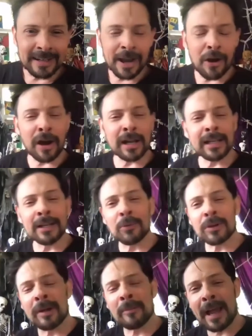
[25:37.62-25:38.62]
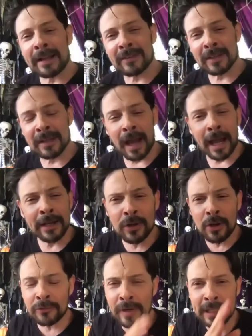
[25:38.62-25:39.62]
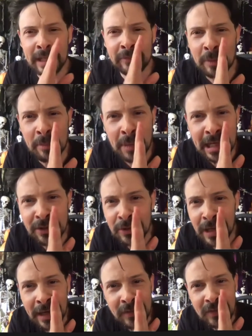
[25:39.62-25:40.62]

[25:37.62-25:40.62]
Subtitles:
All right, Ian, we'll come back to you. I don't know if I give him a mic, you guys.